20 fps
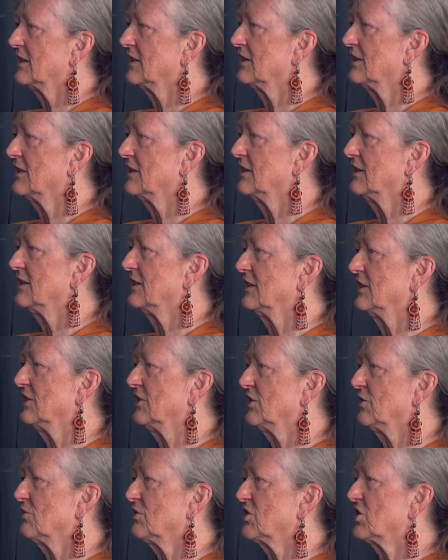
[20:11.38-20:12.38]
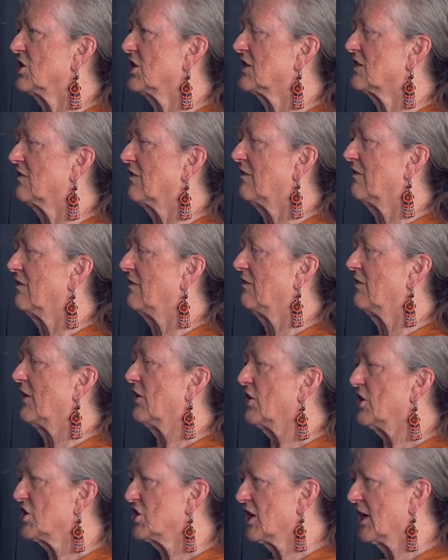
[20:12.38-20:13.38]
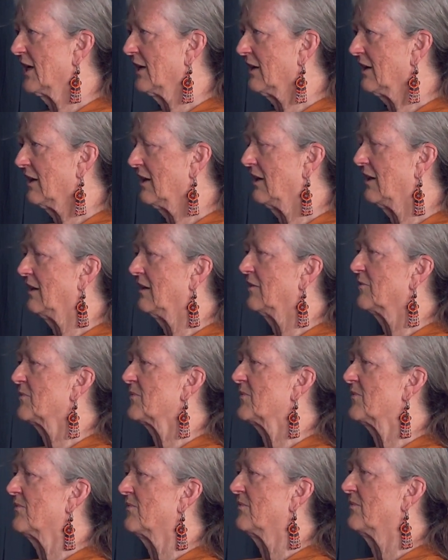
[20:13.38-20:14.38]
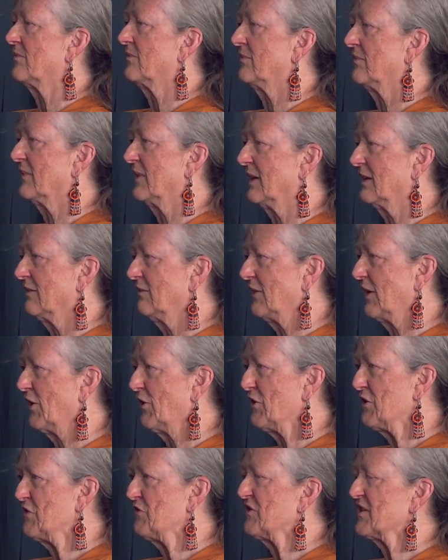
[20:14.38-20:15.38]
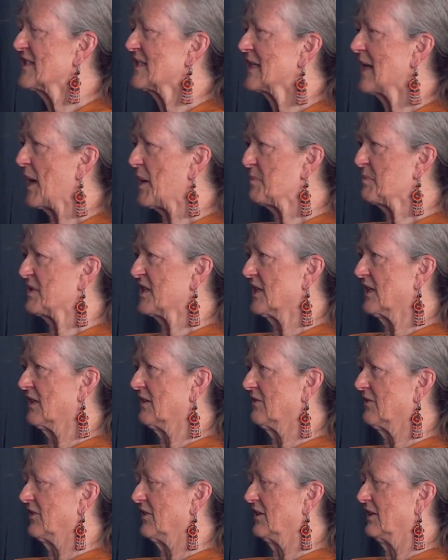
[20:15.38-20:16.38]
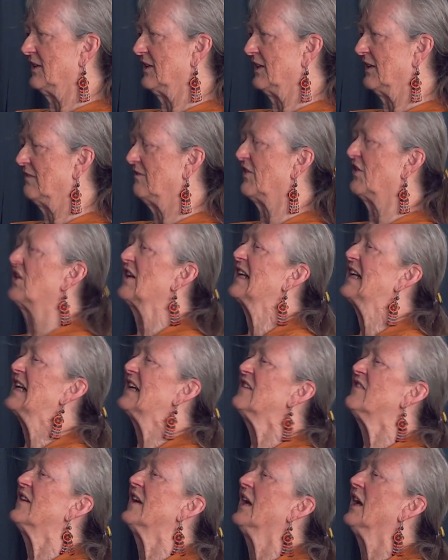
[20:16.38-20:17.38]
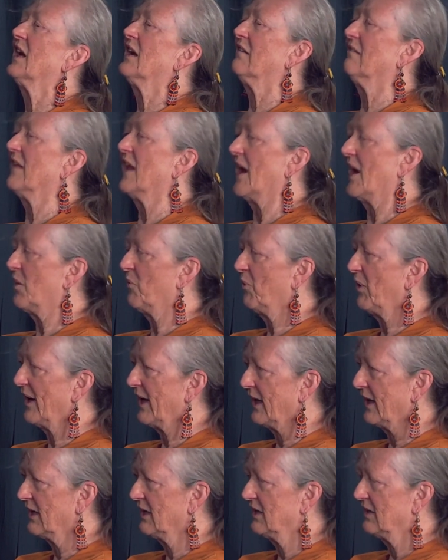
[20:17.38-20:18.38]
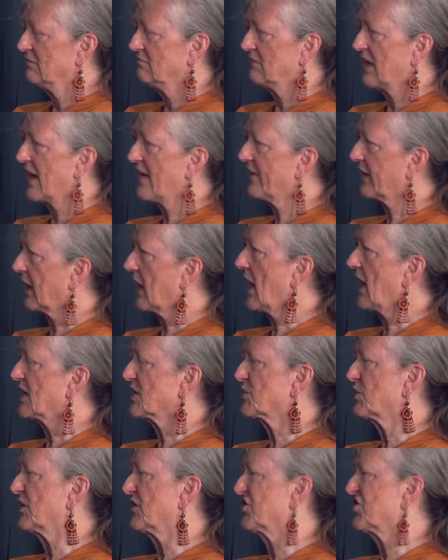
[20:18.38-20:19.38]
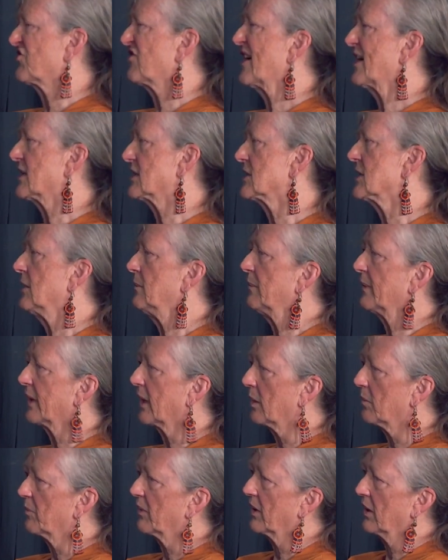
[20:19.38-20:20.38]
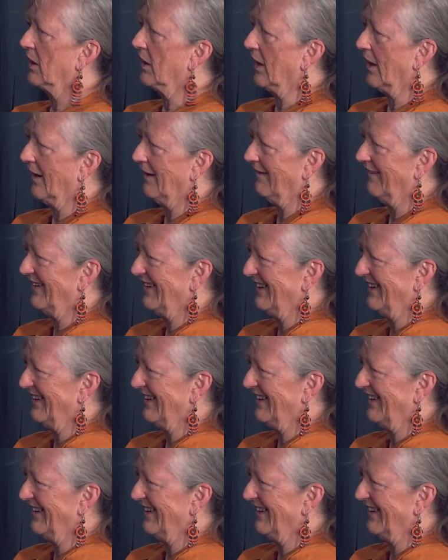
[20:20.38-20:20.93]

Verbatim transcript: Yeah. She was just very gentle. Yeah. Very receptive and very giving in that way. Right. My other cats would shred somebody, but you know.